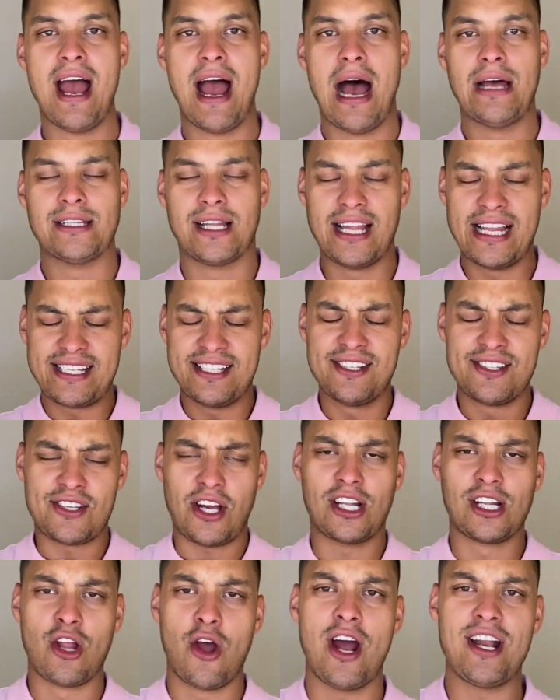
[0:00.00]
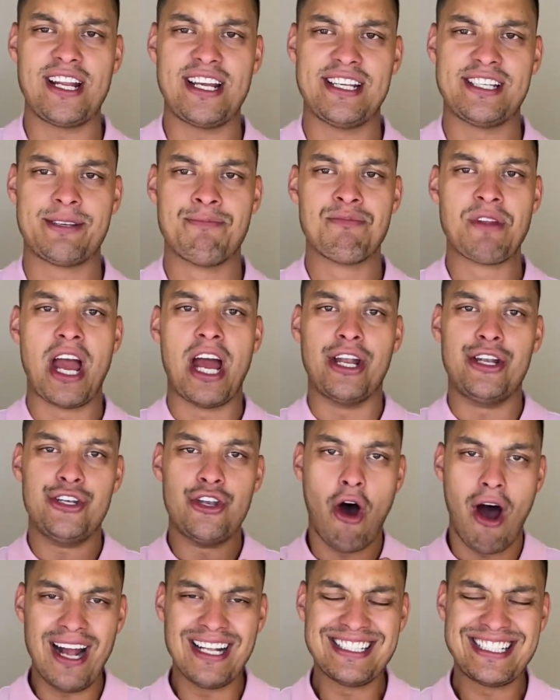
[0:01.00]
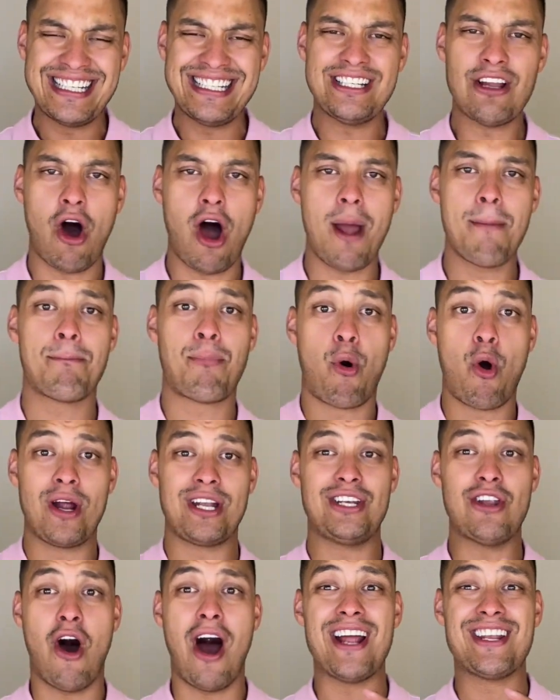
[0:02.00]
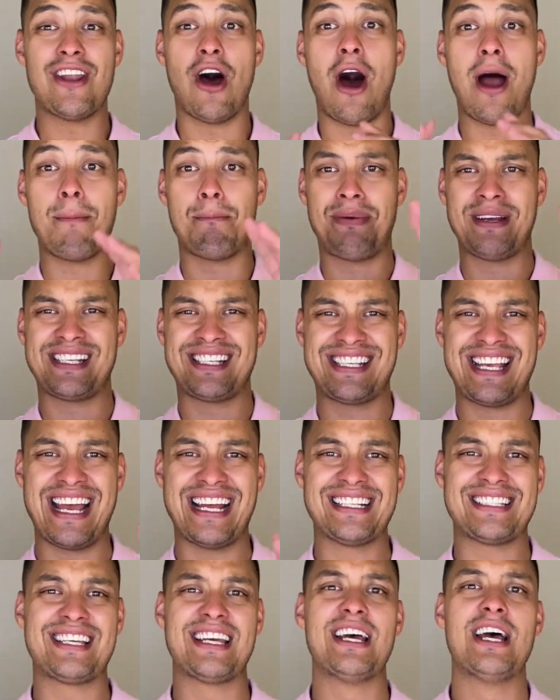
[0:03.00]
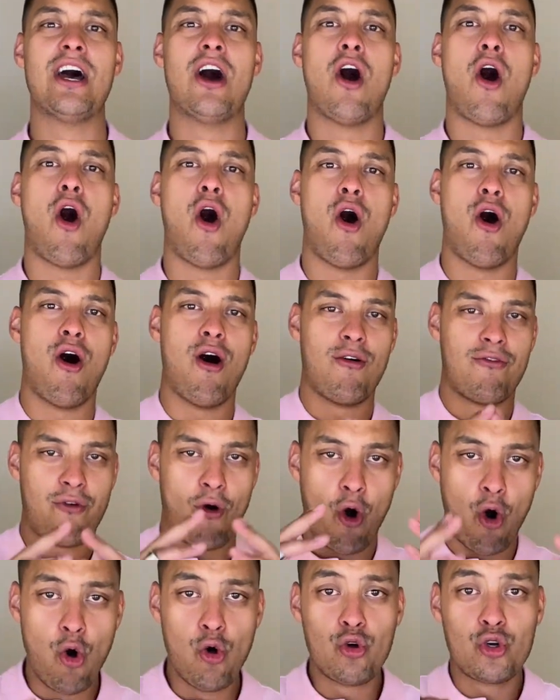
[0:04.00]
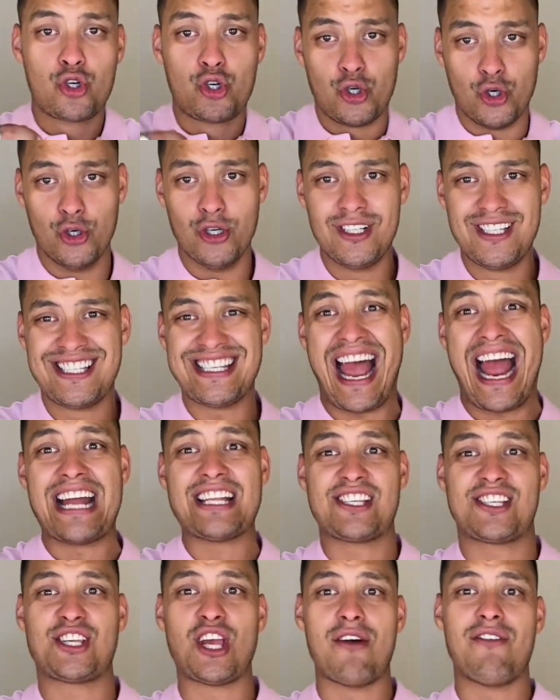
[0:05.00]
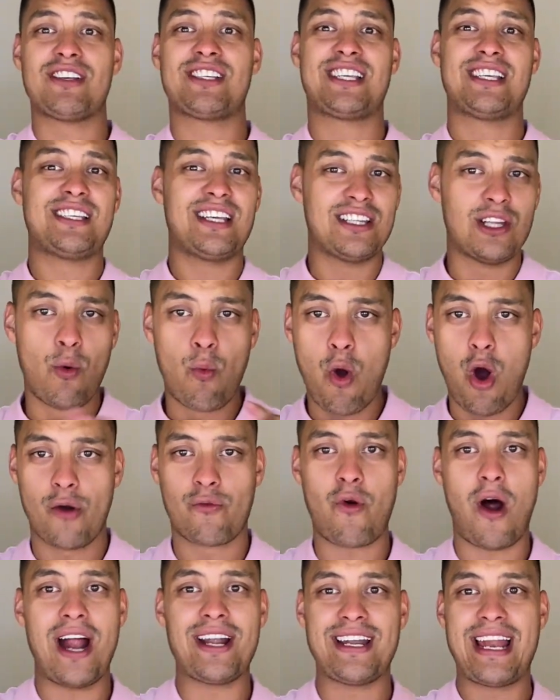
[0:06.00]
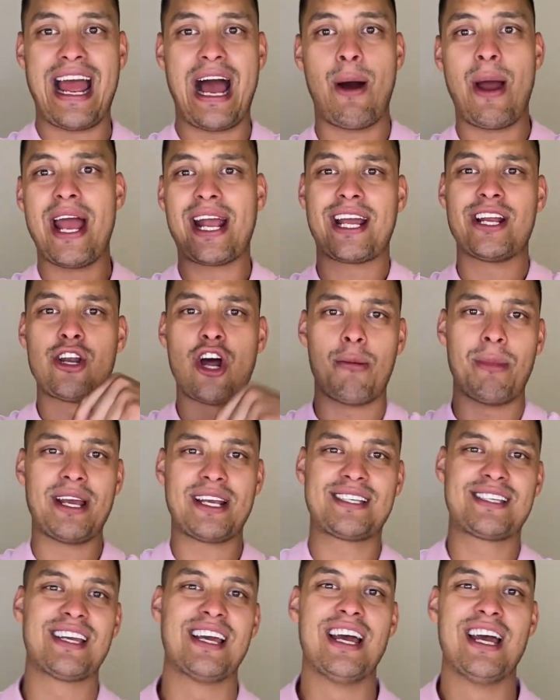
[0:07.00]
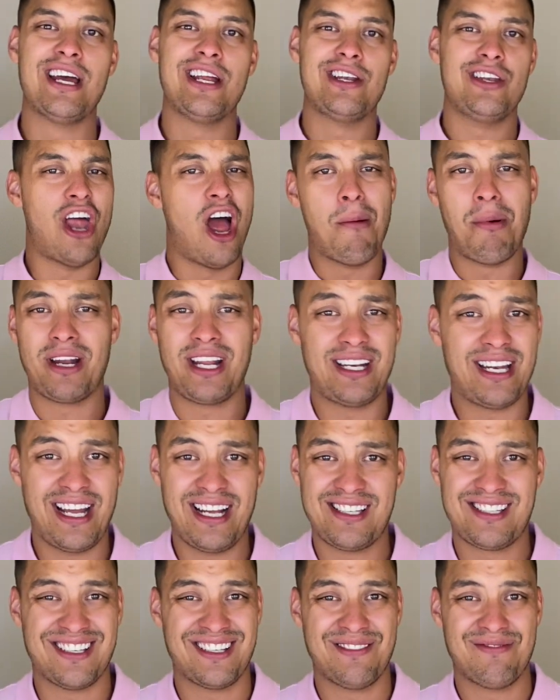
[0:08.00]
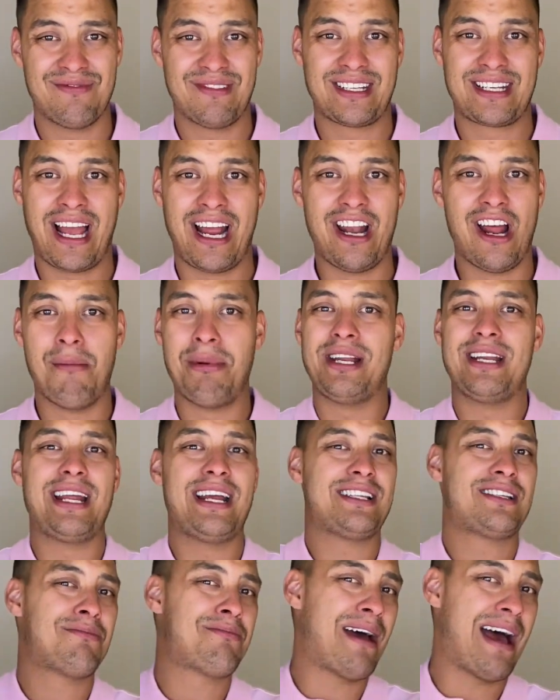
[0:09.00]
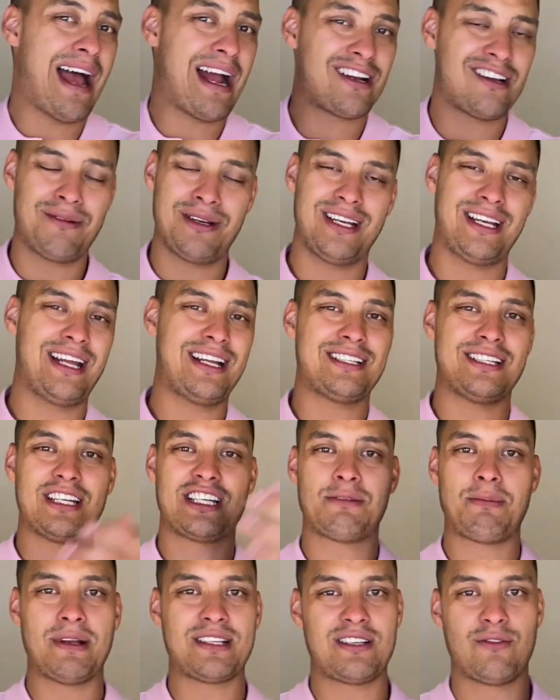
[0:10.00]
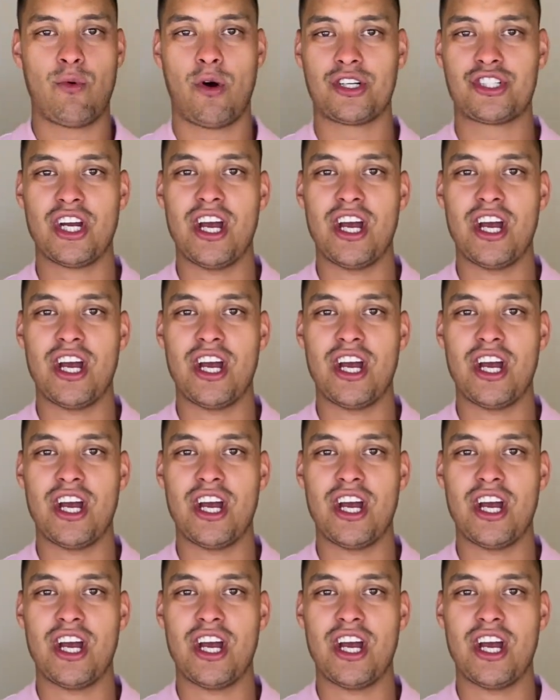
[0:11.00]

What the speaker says: And the lessons I learned is 99.99% of all goods and services in the world right now, economics, nobody needs it, okay? Nobody needs a bag, nobody needs an expensive watch,